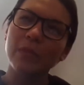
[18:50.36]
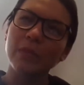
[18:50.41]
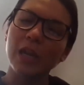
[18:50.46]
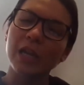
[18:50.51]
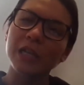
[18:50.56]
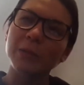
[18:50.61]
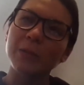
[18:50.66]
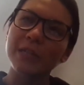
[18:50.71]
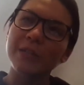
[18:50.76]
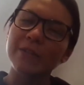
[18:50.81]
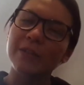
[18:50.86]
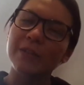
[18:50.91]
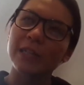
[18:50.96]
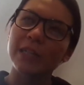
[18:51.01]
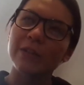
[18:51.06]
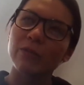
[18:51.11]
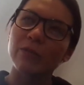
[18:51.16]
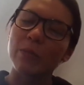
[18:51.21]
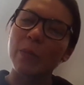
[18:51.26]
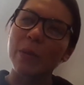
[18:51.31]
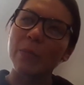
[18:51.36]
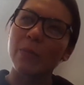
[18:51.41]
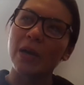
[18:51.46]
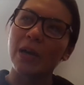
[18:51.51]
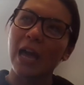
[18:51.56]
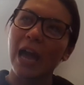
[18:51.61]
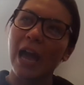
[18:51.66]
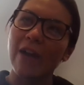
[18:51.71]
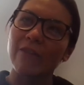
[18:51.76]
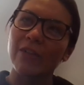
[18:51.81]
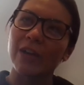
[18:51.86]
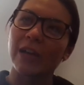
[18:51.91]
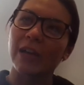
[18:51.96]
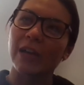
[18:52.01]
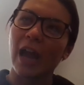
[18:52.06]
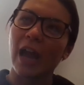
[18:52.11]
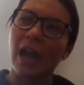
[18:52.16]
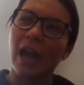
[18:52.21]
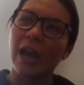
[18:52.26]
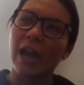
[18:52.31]
I specifically remember having
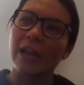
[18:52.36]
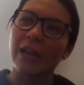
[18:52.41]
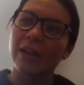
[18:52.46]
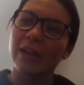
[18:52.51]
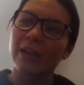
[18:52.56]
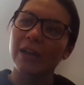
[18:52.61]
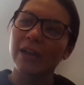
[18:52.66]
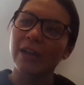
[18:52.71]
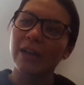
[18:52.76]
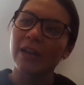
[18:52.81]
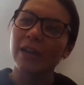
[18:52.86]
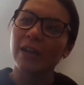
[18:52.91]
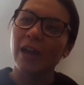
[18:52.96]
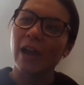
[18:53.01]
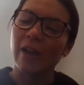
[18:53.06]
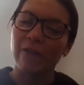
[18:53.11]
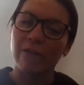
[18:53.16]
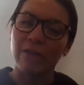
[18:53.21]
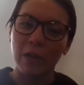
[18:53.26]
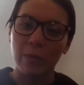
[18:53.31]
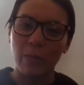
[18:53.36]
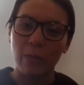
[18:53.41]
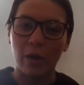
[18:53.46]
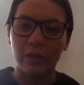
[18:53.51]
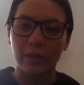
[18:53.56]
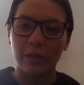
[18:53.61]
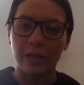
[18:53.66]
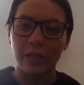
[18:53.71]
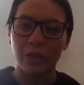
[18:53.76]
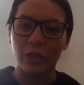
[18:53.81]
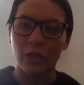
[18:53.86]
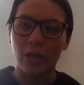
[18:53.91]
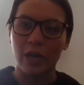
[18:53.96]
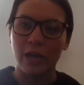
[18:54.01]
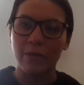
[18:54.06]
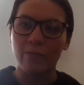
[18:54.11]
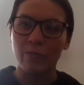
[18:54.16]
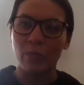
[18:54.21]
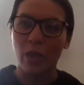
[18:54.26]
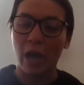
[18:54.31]
a a female
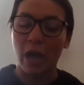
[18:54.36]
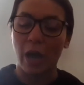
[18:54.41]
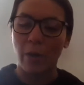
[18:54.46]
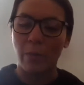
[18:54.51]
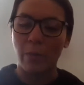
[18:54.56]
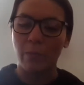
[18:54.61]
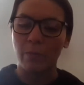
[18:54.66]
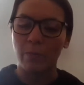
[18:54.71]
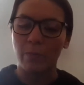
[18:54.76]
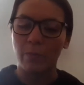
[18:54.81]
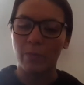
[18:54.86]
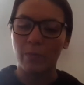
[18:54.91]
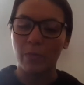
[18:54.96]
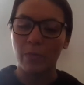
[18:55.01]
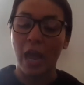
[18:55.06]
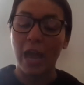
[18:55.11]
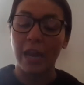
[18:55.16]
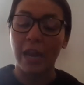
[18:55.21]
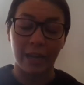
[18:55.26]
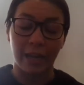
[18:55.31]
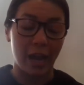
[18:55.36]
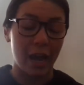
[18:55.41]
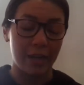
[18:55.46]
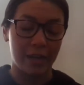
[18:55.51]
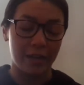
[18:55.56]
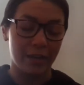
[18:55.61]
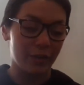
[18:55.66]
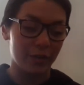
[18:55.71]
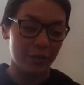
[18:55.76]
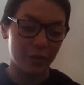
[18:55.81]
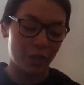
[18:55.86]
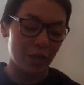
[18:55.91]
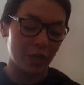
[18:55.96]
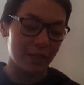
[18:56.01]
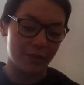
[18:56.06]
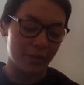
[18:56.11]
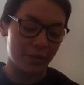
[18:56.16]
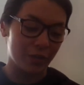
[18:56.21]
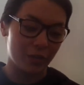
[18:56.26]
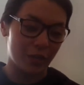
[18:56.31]
lecturer, um, Anna Garden.
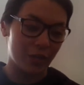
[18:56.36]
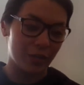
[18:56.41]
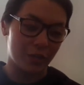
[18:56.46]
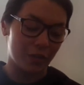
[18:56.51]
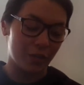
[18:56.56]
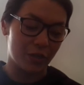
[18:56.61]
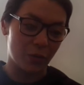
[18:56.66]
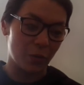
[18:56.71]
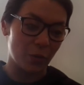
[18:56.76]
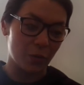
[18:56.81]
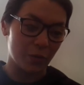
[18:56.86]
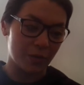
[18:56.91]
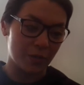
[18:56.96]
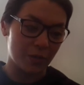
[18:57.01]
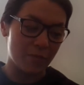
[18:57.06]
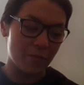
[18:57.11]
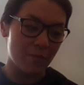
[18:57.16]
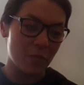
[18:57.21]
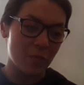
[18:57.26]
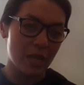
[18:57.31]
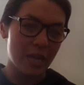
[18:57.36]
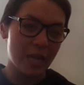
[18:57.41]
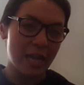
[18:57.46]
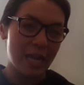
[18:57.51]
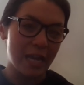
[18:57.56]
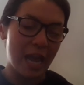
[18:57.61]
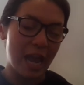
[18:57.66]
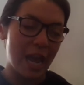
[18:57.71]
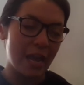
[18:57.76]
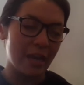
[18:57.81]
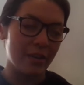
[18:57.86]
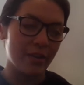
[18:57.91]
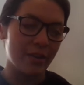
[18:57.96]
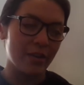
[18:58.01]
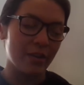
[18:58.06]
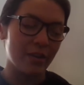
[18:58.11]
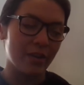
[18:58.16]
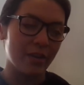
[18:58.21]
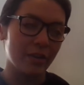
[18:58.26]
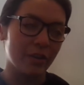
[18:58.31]
She's she's just awesome, and
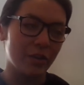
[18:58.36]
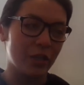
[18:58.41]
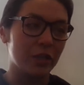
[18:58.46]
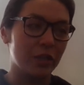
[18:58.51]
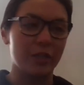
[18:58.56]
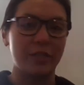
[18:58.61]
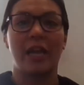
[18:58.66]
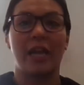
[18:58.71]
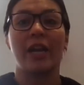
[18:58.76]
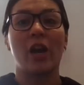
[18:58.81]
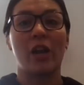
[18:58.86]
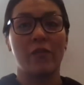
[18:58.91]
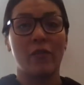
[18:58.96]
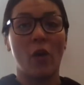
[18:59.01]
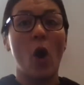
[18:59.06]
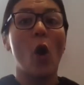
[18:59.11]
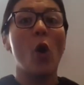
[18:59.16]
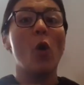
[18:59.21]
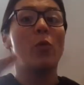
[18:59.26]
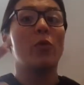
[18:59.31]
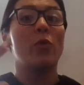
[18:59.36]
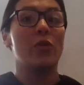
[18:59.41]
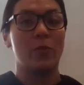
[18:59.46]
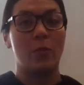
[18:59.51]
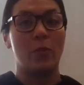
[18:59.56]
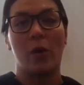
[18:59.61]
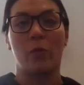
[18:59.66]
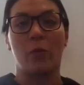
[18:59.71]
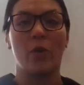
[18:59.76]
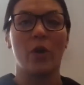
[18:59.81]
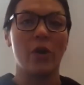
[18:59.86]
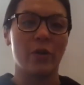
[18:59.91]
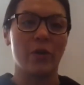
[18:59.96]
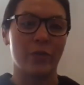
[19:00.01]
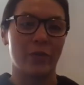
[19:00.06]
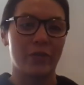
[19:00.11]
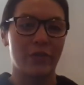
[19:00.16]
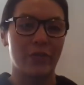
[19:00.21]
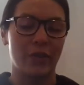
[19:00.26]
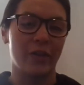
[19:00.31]
she just like kind of opened my world
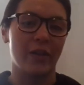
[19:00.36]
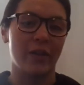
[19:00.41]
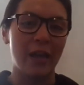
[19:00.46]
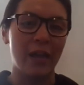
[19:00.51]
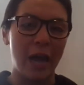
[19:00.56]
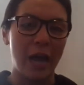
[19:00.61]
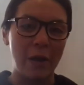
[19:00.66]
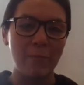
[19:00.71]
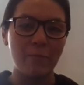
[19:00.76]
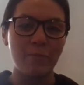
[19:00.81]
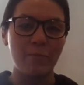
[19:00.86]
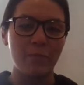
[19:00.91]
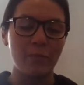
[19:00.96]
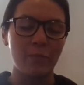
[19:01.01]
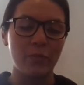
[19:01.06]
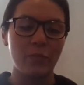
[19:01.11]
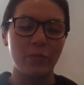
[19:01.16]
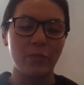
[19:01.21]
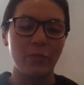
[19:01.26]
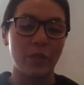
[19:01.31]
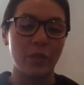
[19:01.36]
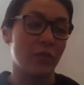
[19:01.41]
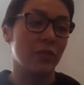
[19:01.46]
to um, this